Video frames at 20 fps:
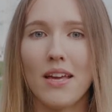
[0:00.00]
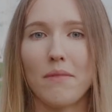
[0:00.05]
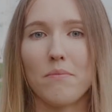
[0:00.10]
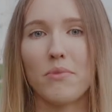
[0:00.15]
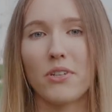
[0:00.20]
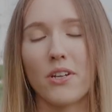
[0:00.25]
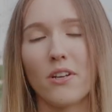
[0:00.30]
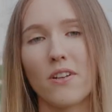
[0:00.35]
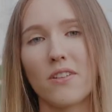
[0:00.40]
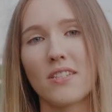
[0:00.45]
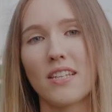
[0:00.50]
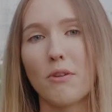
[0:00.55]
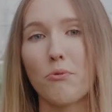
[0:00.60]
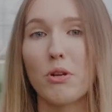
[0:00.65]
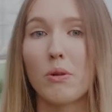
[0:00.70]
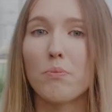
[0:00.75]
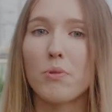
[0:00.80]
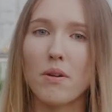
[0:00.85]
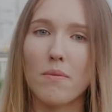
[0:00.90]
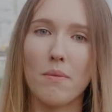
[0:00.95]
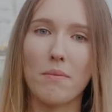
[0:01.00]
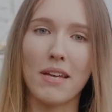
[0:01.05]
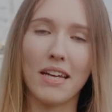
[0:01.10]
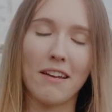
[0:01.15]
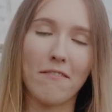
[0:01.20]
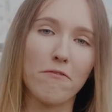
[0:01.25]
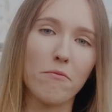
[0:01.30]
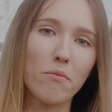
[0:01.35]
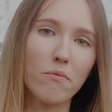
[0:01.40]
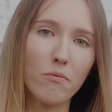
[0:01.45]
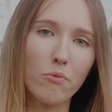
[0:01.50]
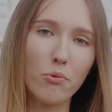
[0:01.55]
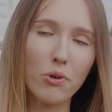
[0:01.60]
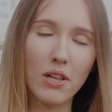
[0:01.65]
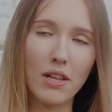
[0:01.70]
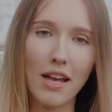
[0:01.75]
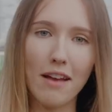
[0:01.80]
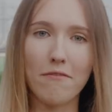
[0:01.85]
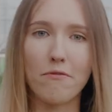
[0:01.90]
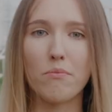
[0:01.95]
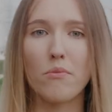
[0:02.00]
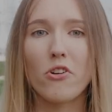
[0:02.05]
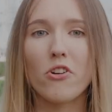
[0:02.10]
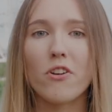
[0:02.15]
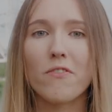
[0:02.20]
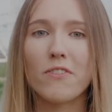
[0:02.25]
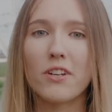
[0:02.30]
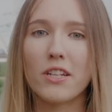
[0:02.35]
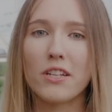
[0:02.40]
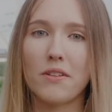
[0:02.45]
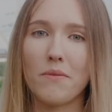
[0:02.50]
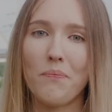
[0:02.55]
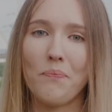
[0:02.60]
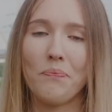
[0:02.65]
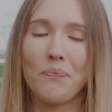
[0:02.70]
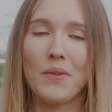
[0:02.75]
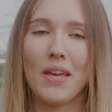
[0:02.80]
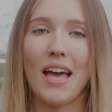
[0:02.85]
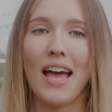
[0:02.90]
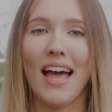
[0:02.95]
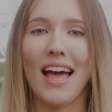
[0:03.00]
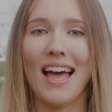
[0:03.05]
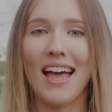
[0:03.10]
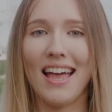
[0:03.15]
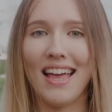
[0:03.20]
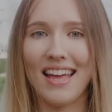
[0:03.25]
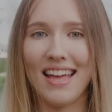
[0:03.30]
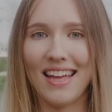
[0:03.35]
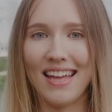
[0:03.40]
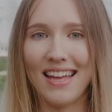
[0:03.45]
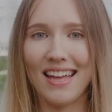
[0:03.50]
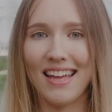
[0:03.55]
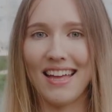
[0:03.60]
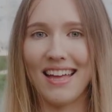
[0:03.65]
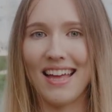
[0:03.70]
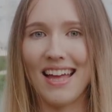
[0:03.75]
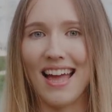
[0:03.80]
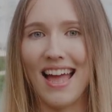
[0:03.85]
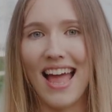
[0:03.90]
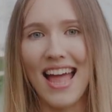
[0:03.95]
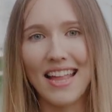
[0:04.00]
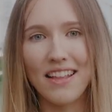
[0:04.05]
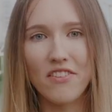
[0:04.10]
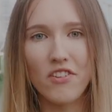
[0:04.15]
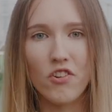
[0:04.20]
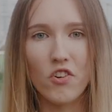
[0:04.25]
because they will probably will have more of it. And